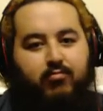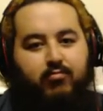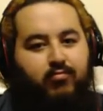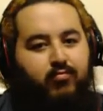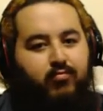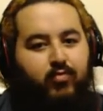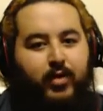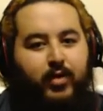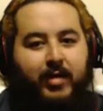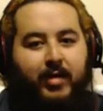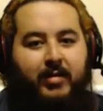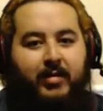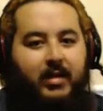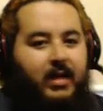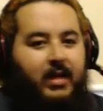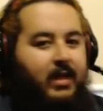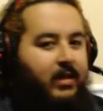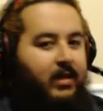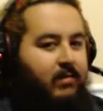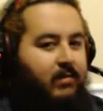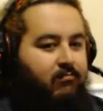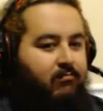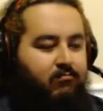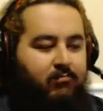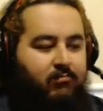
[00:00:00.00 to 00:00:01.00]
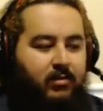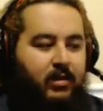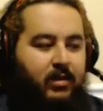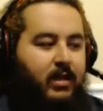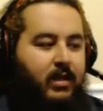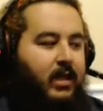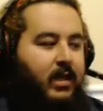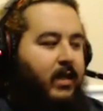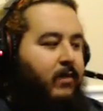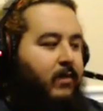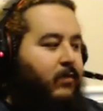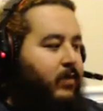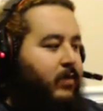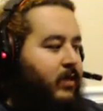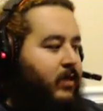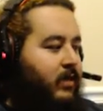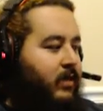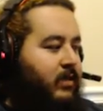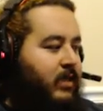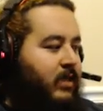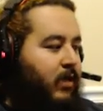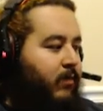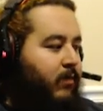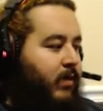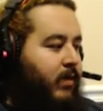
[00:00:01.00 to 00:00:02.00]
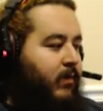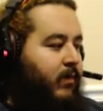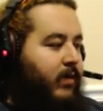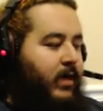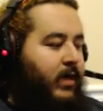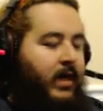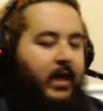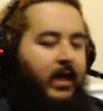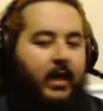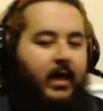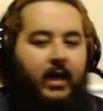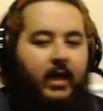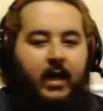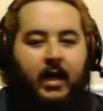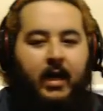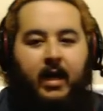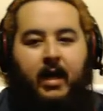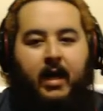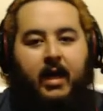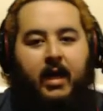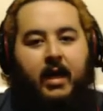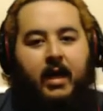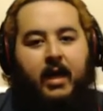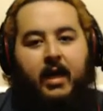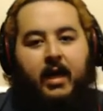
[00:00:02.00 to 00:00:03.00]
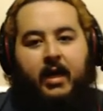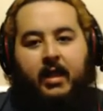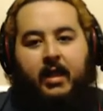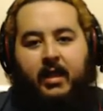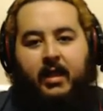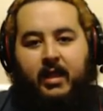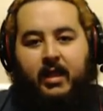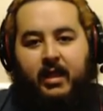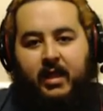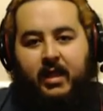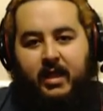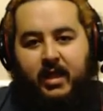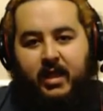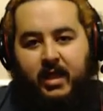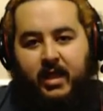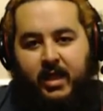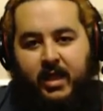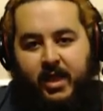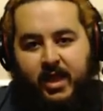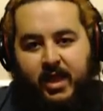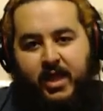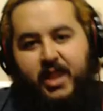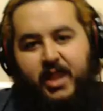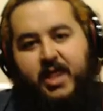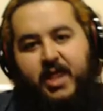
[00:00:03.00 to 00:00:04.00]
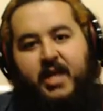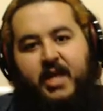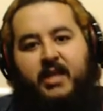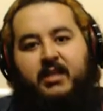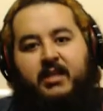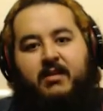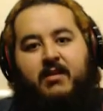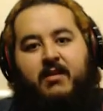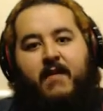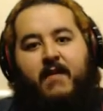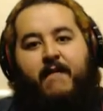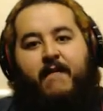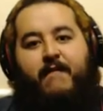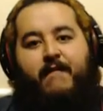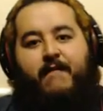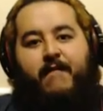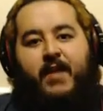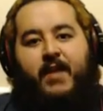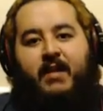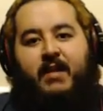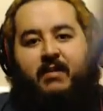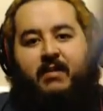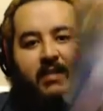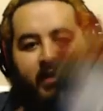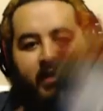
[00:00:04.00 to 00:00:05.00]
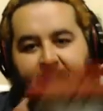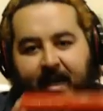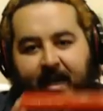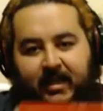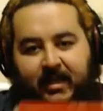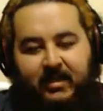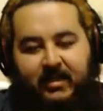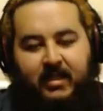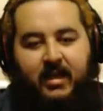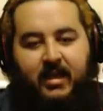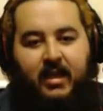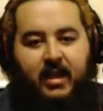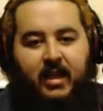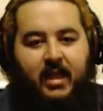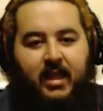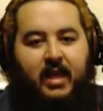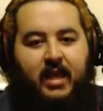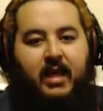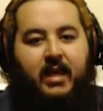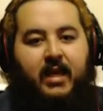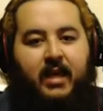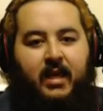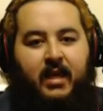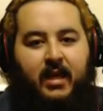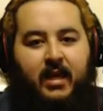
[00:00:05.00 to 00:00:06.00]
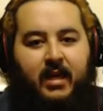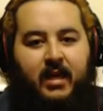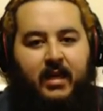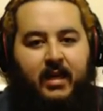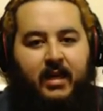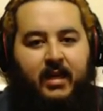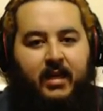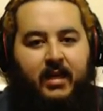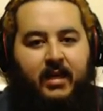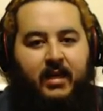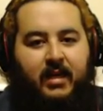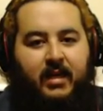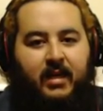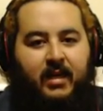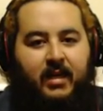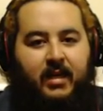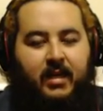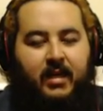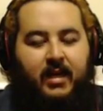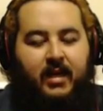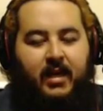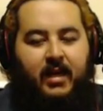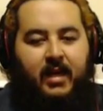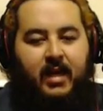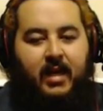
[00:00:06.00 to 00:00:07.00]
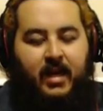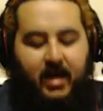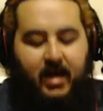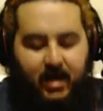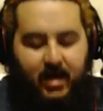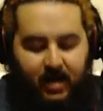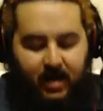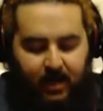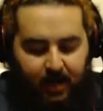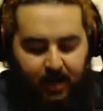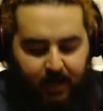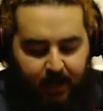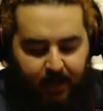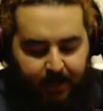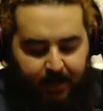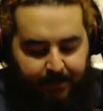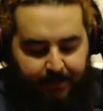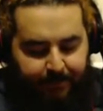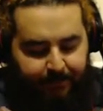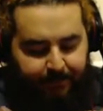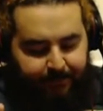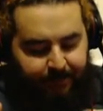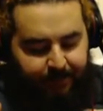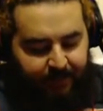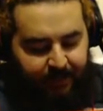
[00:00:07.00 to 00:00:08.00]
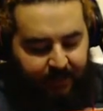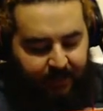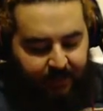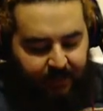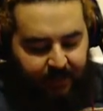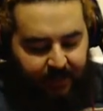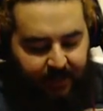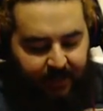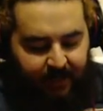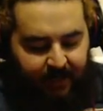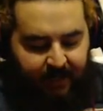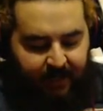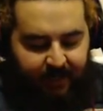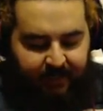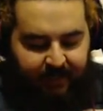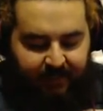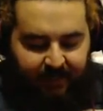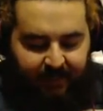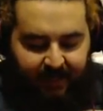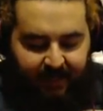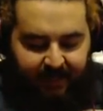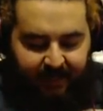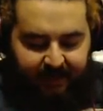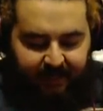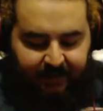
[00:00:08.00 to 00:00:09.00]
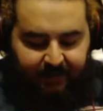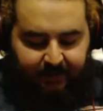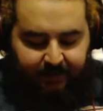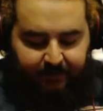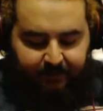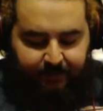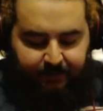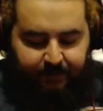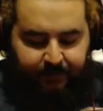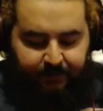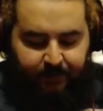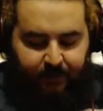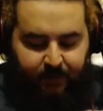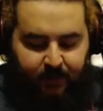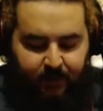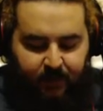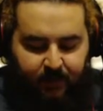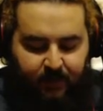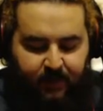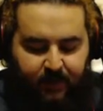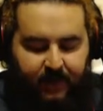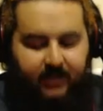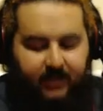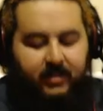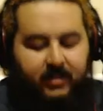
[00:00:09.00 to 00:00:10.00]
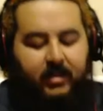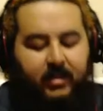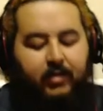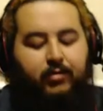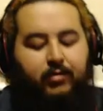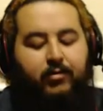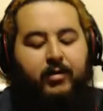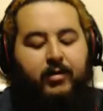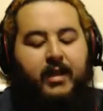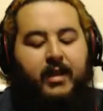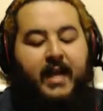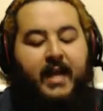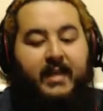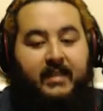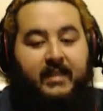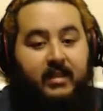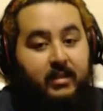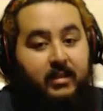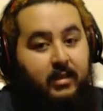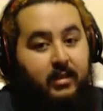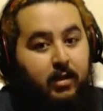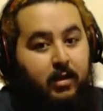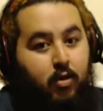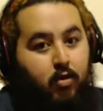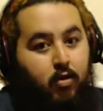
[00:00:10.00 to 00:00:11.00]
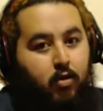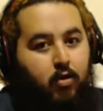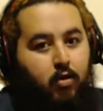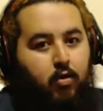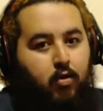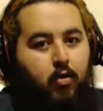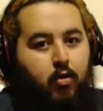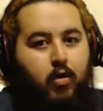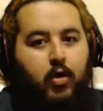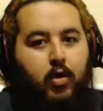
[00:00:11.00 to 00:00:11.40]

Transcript: Probably not tonight because I'll be playing this fantastic thing. Um, the NES Classic has a little Classics logo.